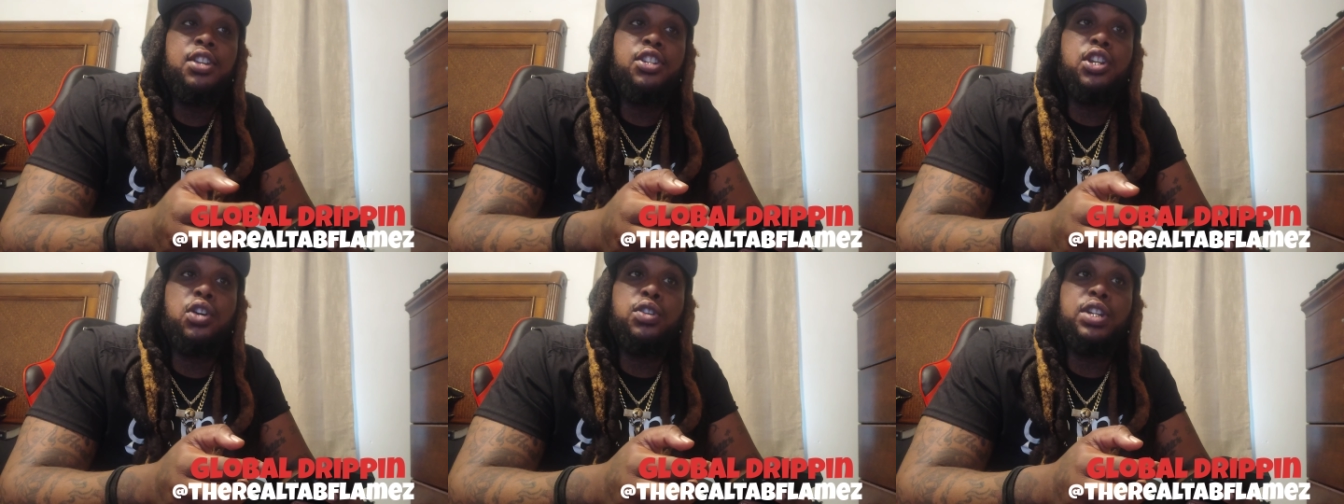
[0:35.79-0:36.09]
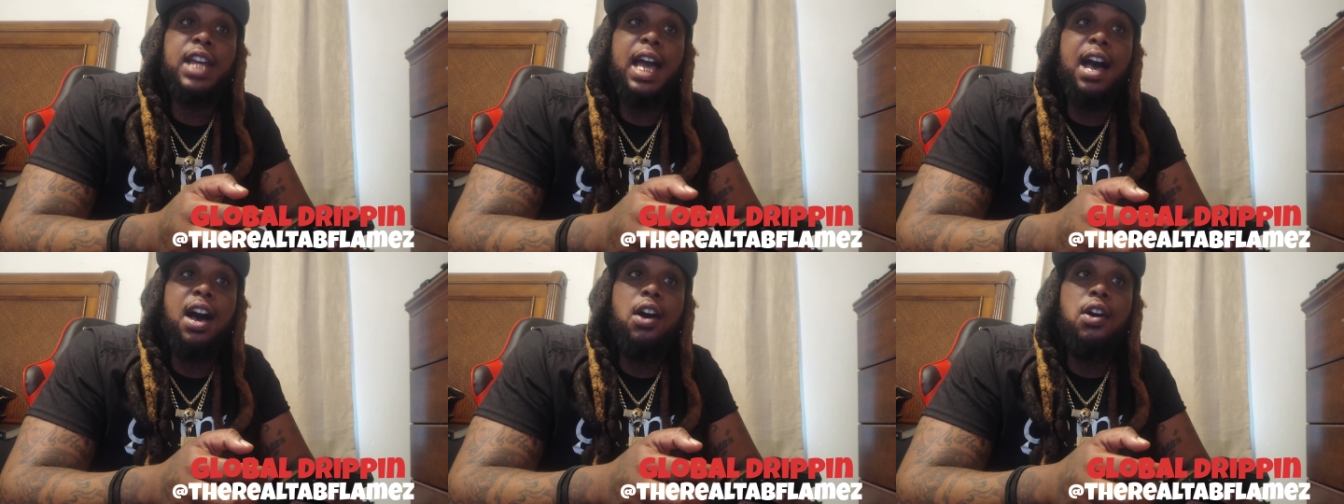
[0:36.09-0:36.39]
So
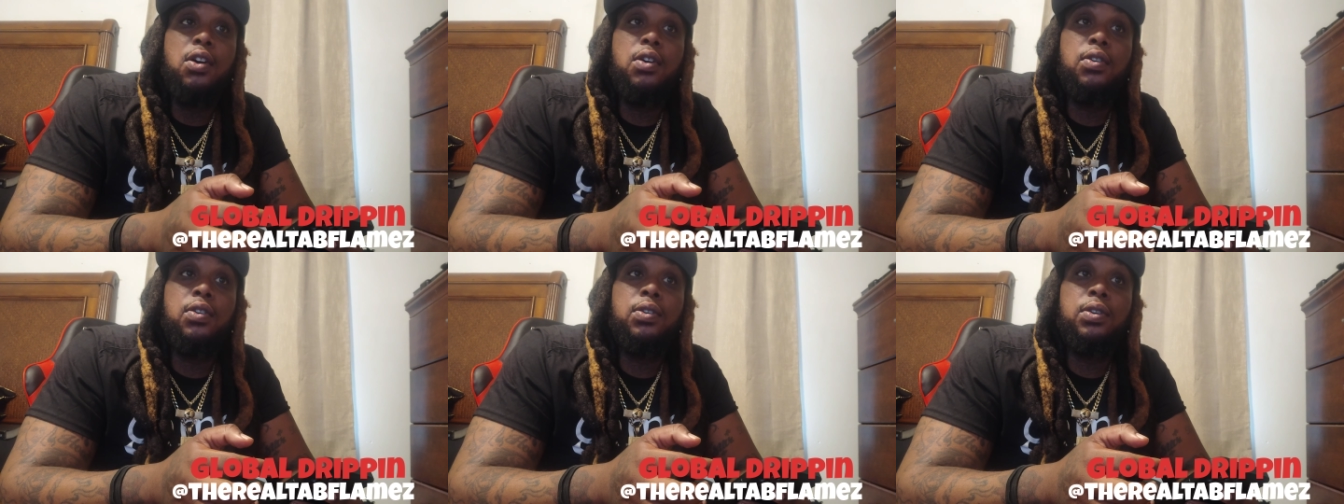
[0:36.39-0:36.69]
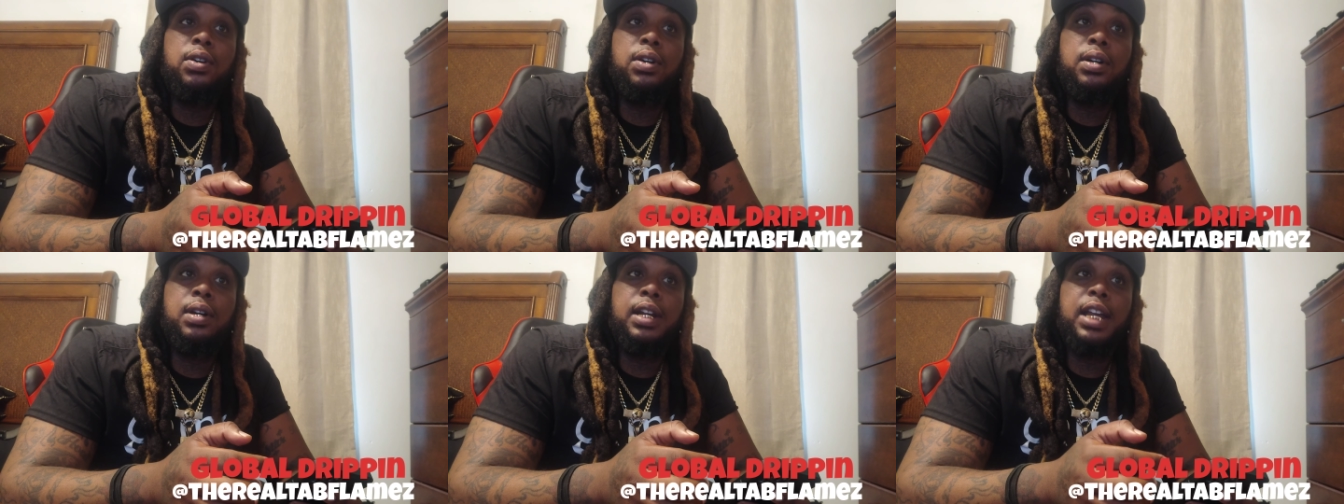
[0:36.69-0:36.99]
y'all,
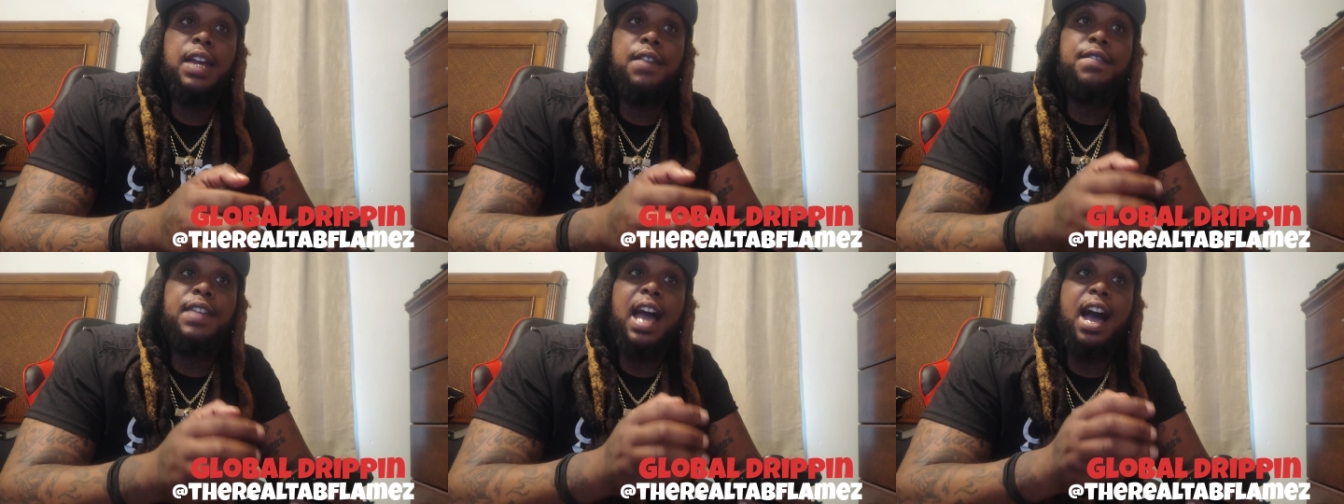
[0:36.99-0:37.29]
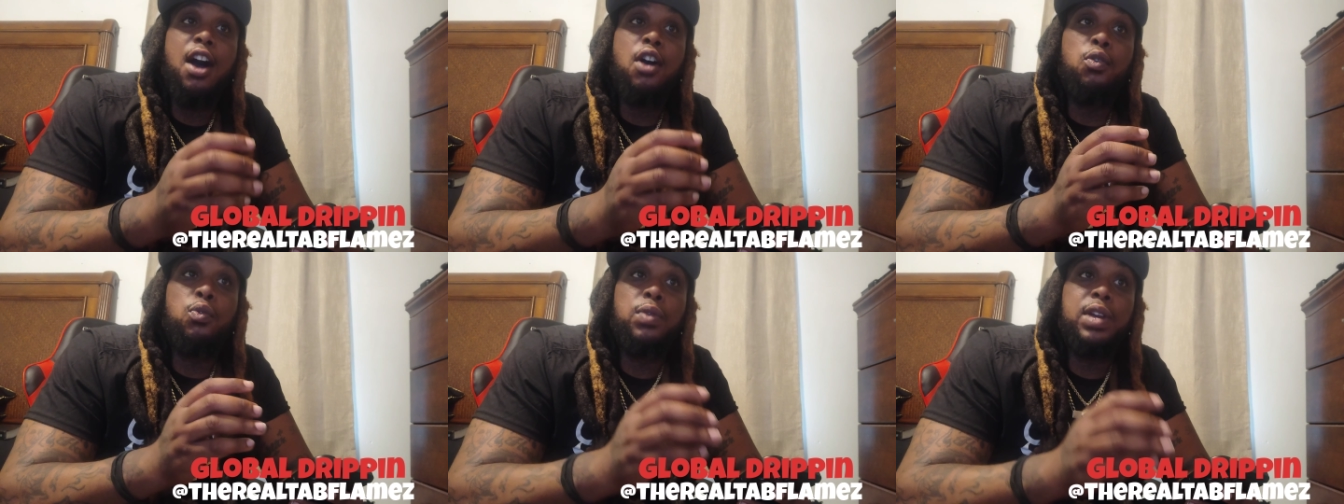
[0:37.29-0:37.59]
if
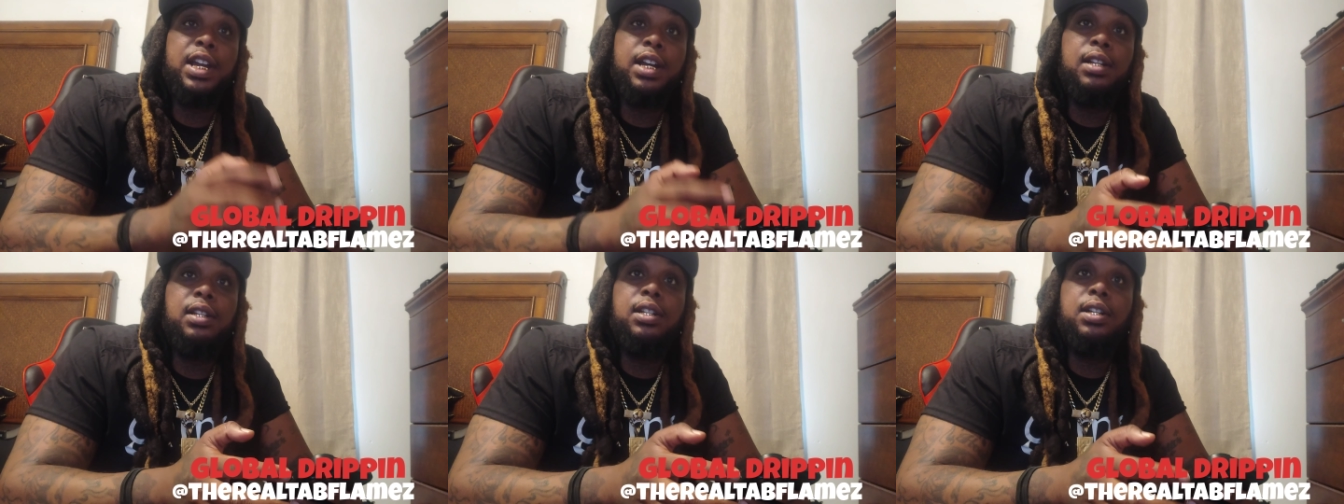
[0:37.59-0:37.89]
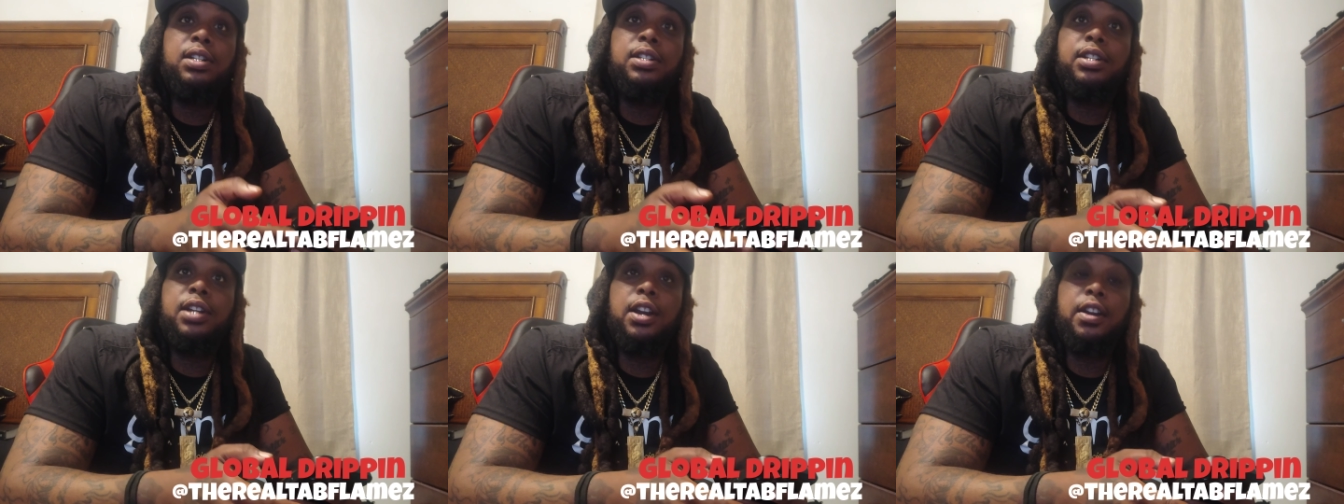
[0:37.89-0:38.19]
y'all real
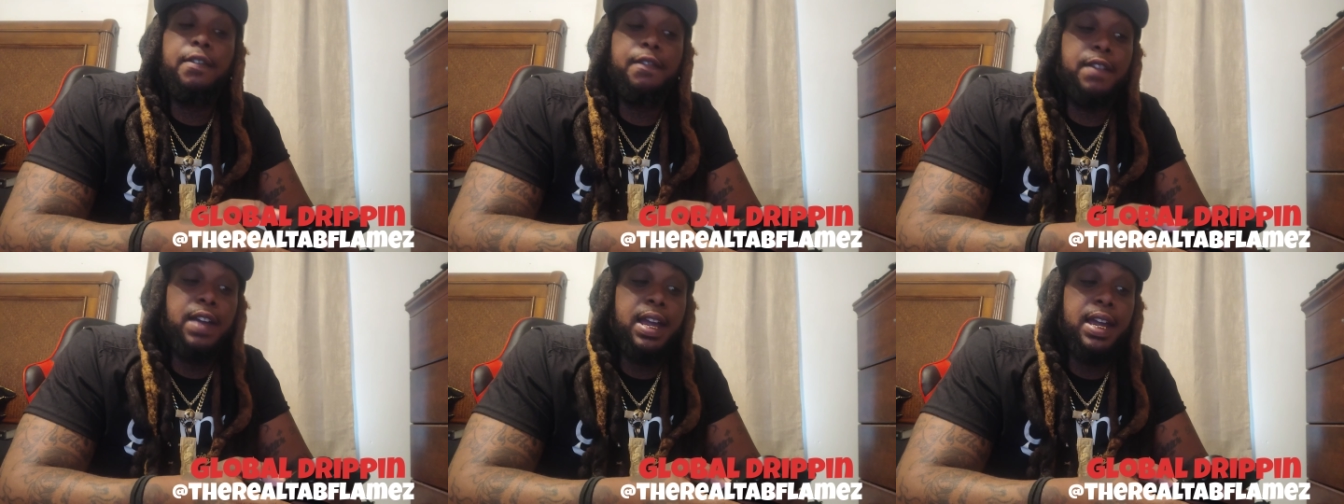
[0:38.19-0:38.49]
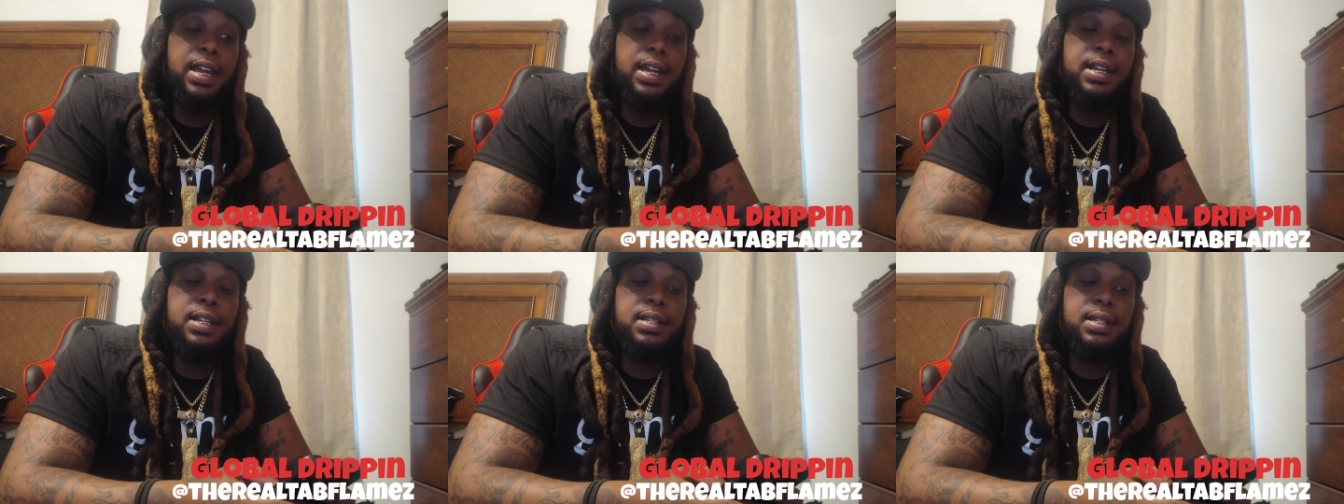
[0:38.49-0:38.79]
little Durk
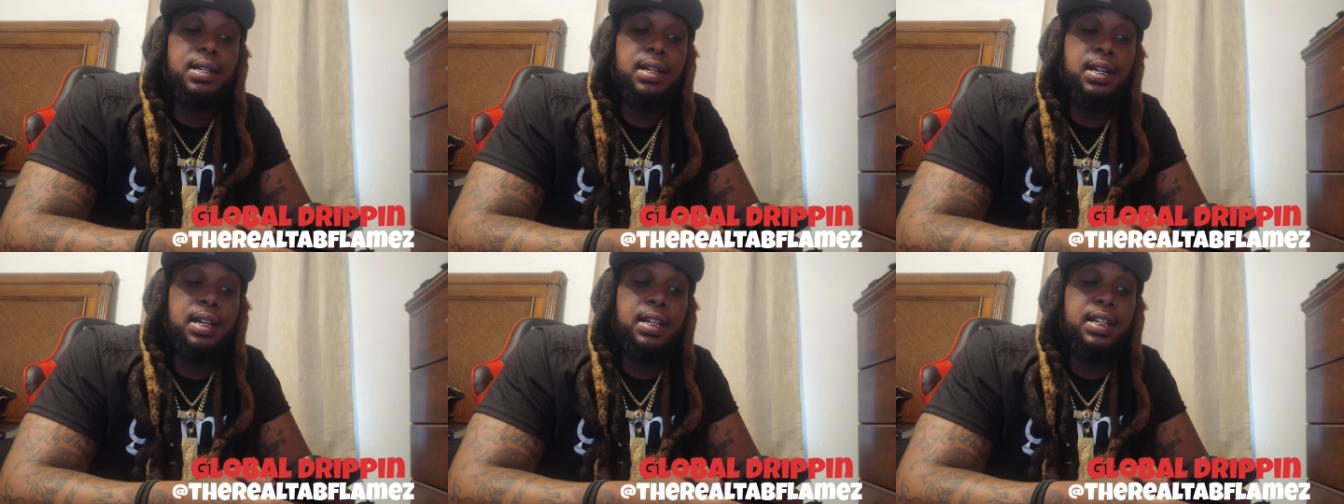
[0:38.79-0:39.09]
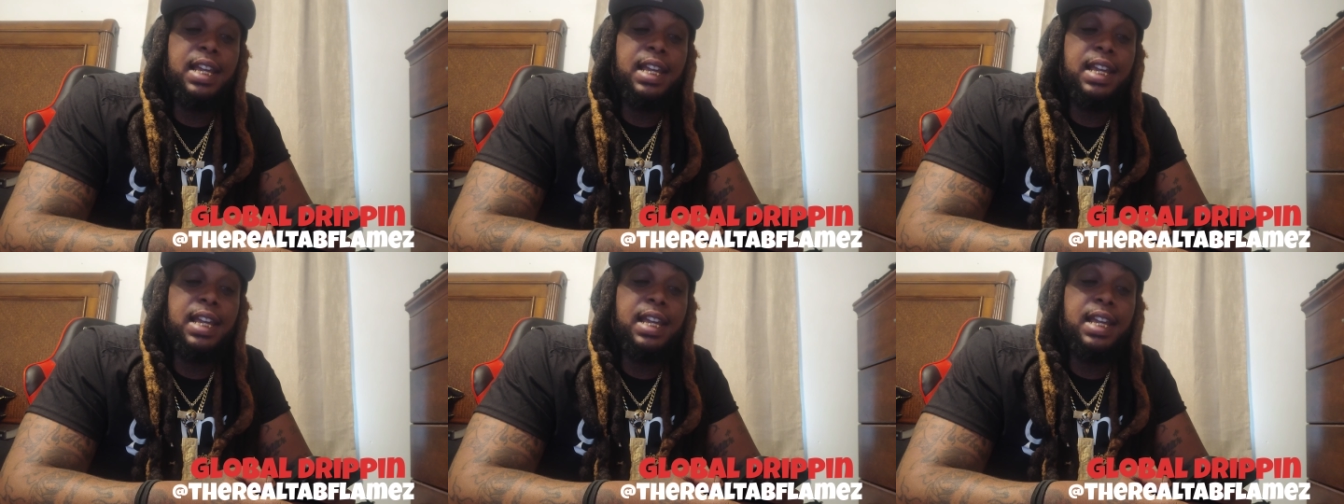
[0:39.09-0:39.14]
fans,